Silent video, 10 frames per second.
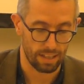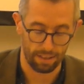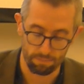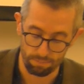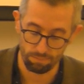
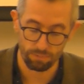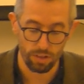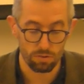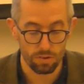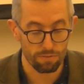Okay,
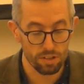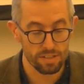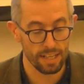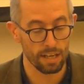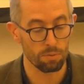so the
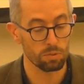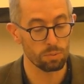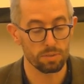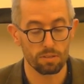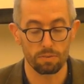first thing I want to
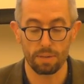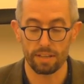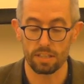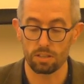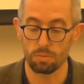observe
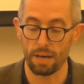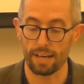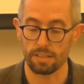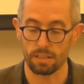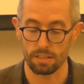about these two
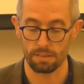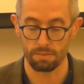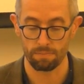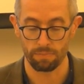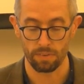passages
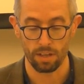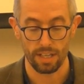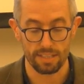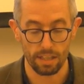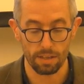
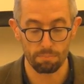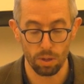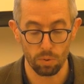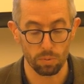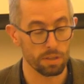is that in
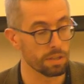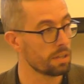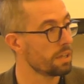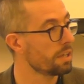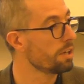both,
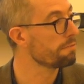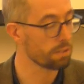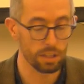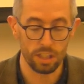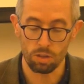
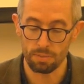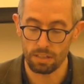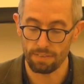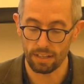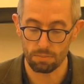full human
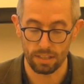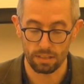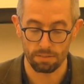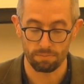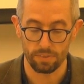development
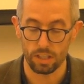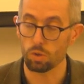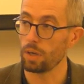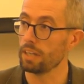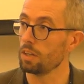is
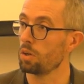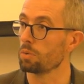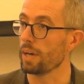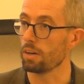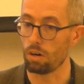quite a long
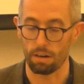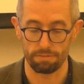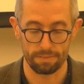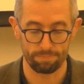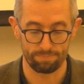way
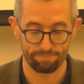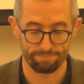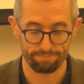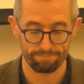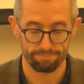off.
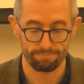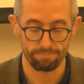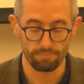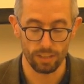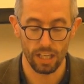
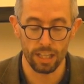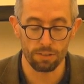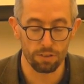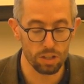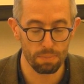In the
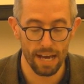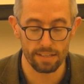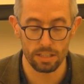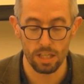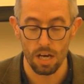first
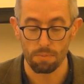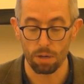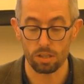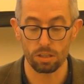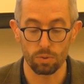passage,
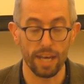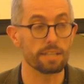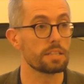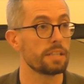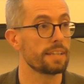Marx
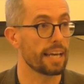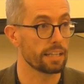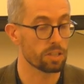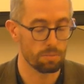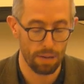locates it in the
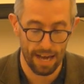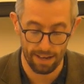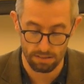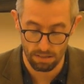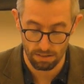ancient
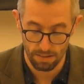past.